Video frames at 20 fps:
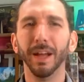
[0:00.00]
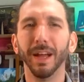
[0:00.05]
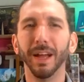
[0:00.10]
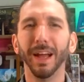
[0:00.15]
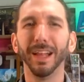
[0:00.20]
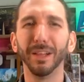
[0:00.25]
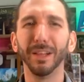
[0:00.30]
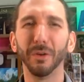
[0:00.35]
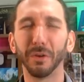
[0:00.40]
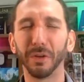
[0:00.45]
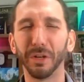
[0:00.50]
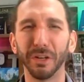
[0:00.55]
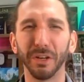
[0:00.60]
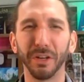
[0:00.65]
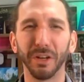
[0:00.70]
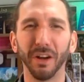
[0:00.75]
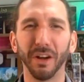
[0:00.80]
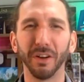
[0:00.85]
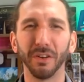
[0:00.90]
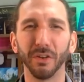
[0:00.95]
Hello,
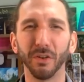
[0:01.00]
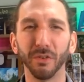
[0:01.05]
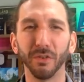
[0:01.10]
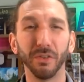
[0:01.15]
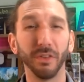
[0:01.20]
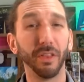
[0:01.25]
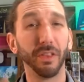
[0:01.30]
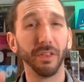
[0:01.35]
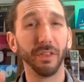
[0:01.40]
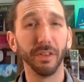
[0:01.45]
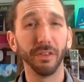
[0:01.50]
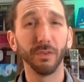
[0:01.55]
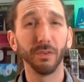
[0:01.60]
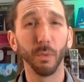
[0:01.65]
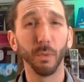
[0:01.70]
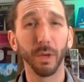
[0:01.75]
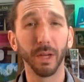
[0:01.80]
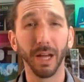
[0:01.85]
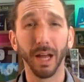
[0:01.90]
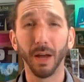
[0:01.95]
kindergartners. This
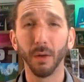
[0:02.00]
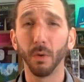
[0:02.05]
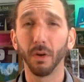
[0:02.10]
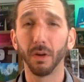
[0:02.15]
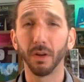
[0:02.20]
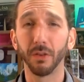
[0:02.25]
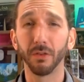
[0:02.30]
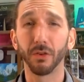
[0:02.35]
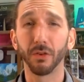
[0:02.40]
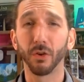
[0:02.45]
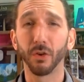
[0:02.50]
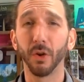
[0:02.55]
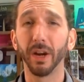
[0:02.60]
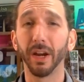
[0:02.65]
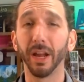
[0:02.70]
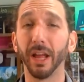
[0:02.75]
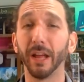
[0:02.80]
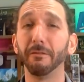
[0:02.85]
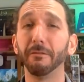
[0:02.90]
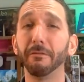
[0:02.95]
week I want us to create
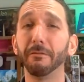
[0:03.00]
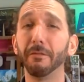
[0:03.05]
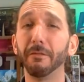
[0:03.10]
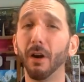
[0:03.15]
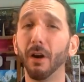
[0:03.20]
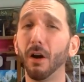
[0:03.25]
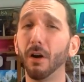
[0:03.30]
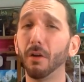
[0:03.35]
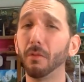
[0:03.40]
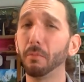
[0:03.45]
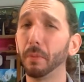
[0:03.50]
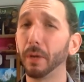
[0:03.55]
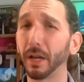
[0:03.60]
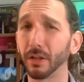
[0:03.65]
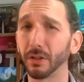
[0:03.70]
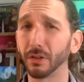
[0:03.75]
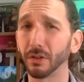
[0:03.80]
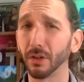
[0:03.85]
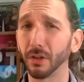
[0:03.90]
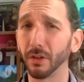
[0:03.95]
a fall
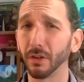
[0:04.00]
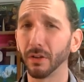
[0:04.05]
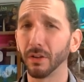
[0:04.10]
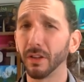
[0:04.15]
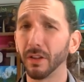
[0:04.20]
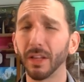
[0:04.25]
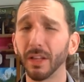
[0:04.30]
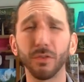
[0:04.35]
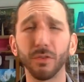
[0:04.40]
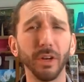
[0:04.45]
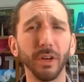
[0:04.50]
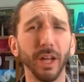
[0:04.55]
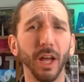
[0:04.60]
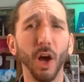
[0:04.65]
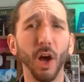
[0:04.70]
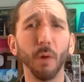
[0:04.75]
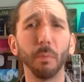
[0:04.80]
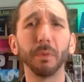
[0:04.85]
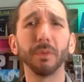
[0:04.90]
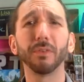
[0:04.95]
picture that's going to
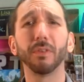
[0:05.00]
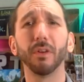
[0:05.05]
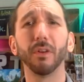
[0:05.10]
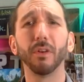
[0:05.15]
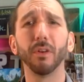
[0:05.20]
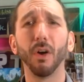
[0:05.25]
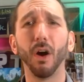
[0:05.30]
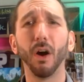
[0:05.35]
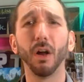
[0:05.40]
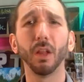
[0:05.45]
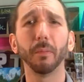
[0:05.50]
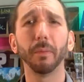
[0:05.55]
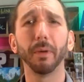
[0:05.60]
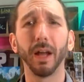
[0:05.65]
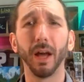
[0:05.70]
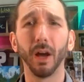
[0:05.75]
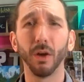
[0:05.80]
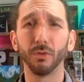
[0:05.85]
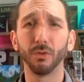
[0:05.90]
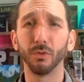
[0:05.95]
help us learn all
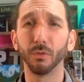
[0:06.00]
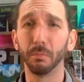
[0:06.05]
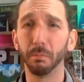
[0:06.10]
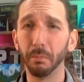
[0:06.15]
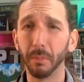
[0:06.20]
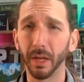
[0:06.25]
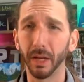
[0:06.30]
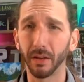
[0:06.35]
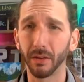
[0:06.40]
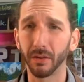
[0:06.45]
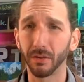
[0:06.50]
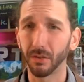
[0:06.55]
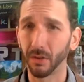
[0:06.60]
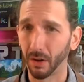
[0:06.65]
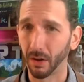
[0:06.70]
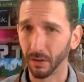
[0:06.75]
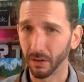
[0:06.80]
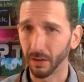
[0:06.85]
about how to mix our